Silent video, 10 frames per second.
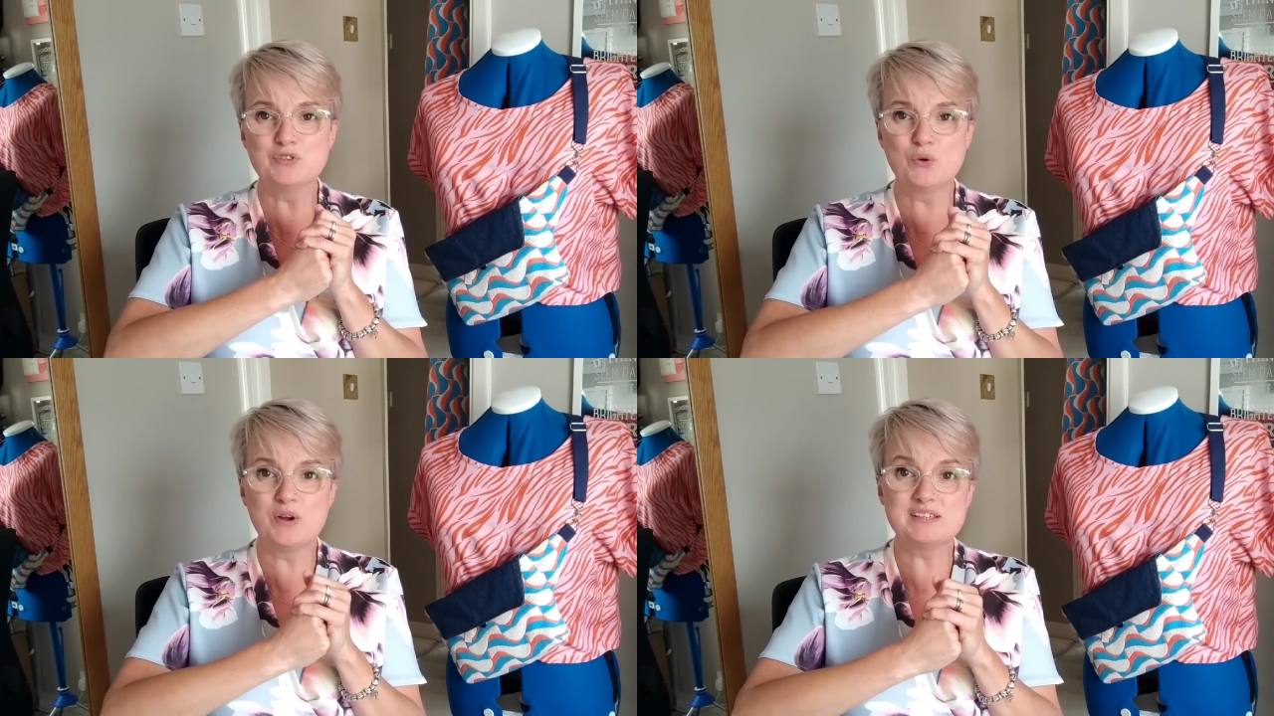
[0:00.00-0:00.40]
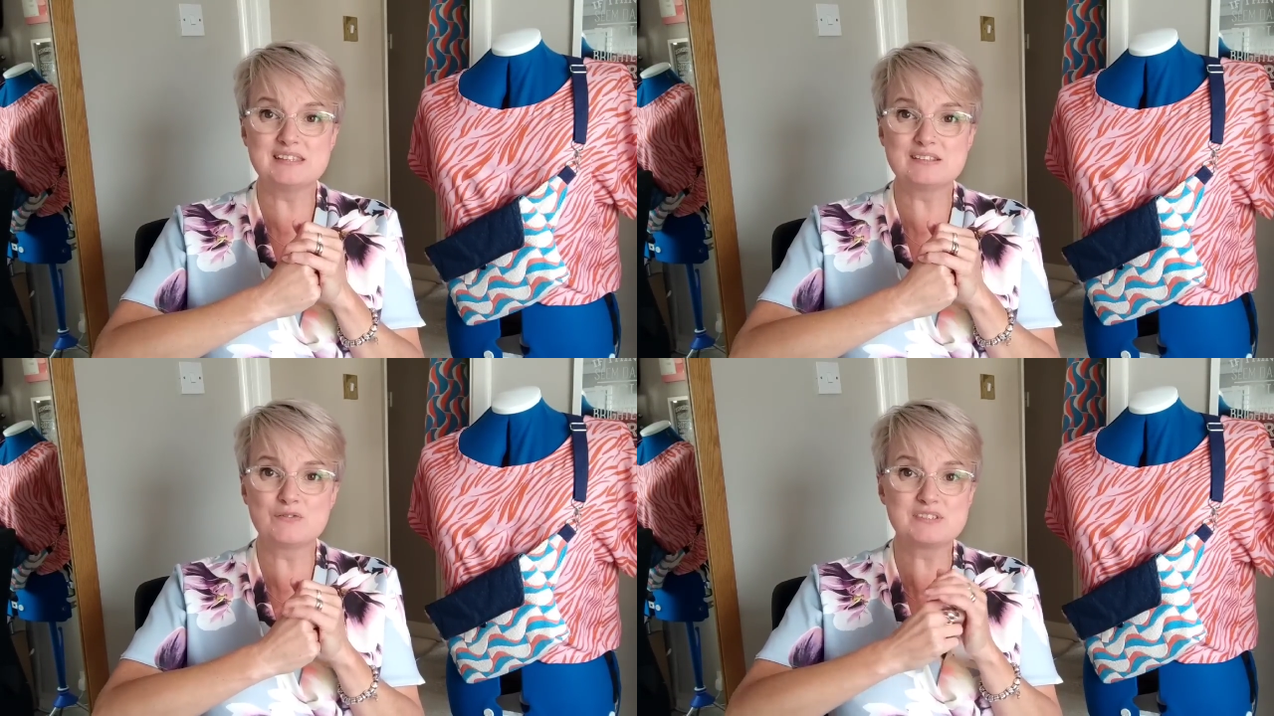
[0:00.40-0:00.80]
choice
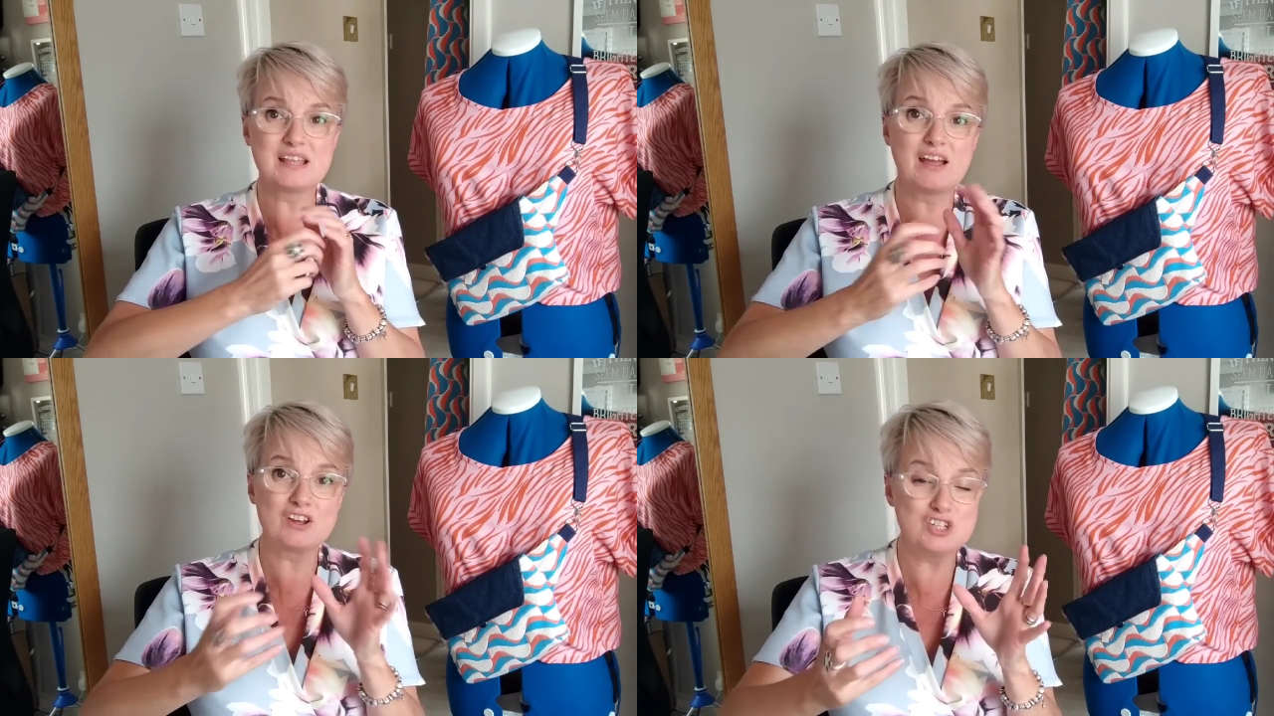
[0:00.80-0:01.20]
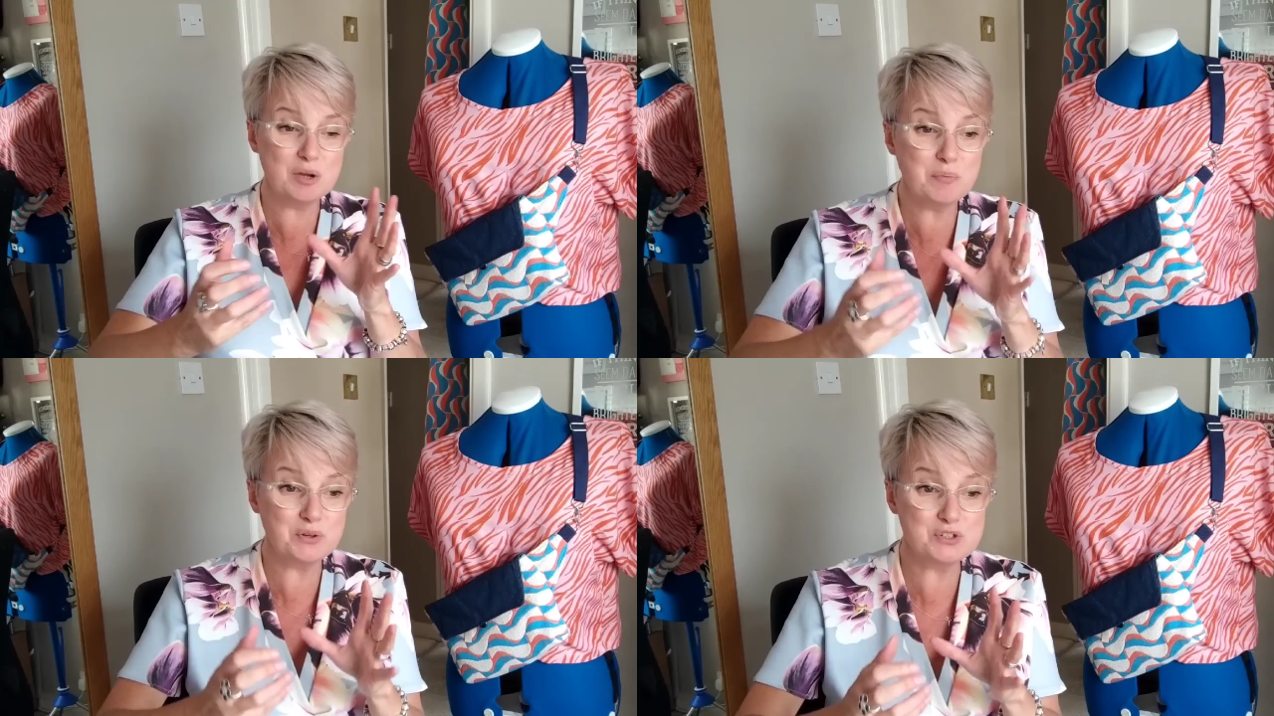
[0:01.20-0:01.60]
is obviously I can
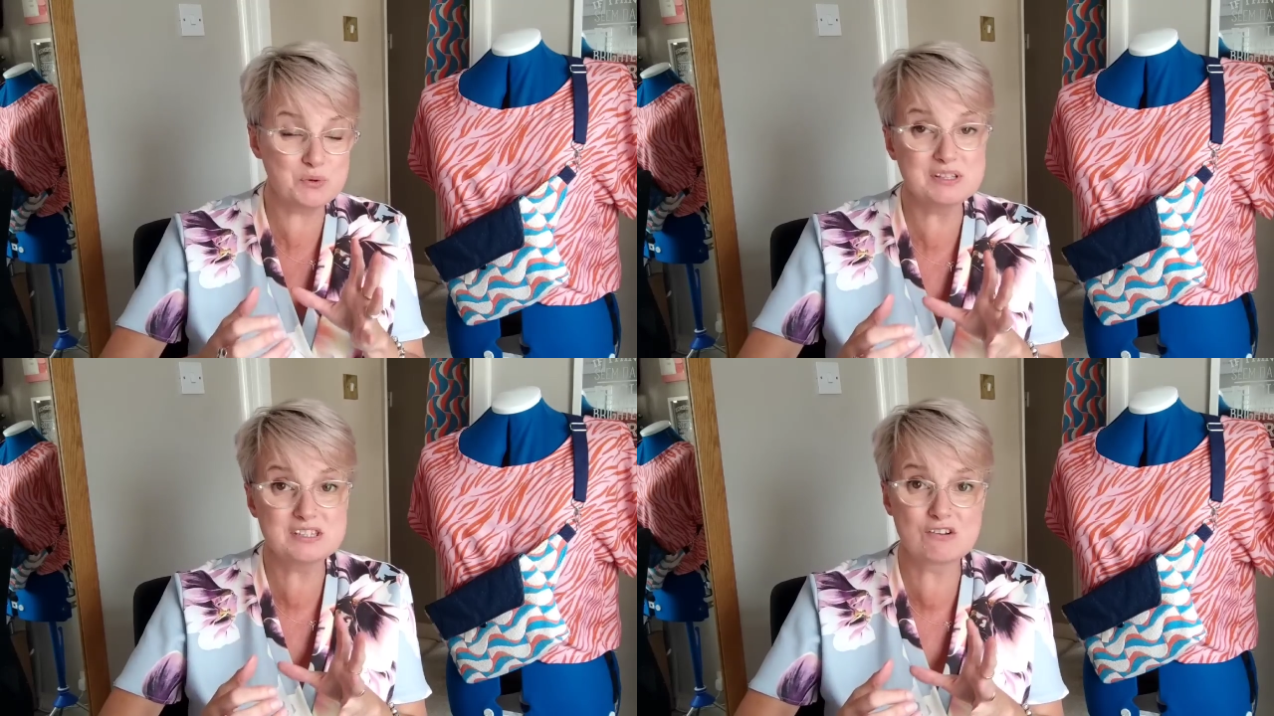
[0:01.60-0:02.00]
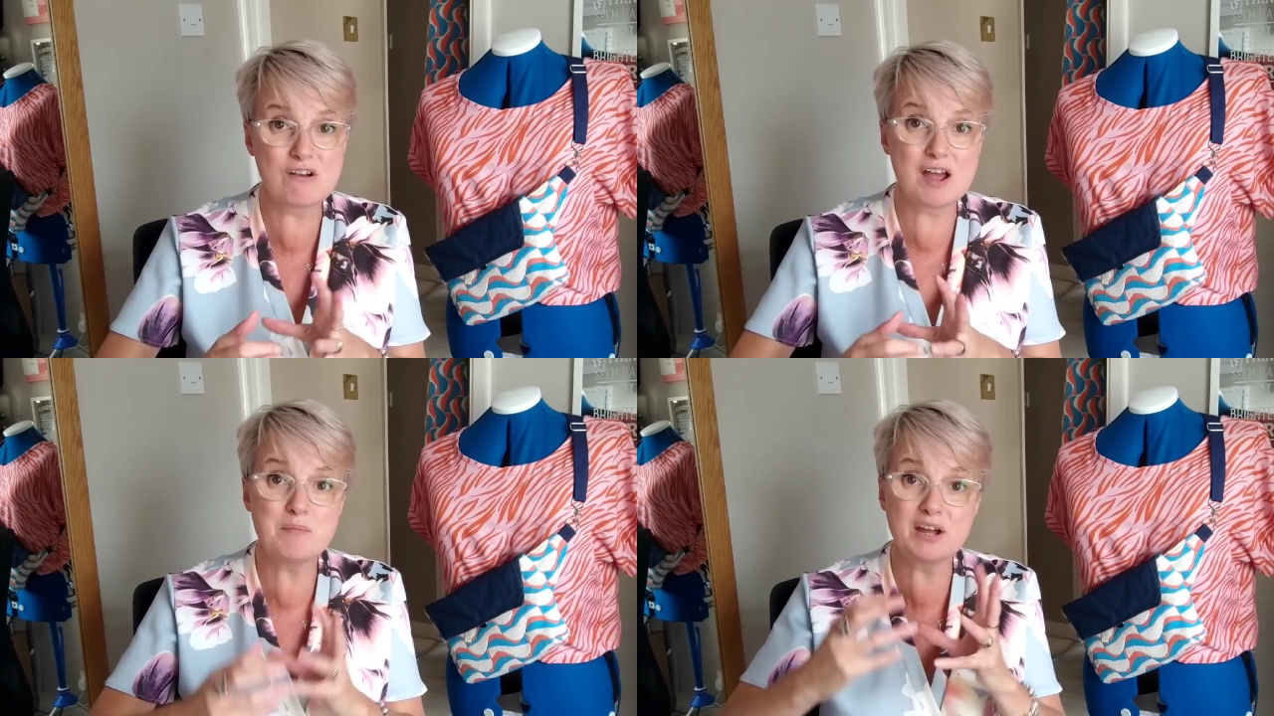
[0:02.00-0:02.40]
jump onto Instagram,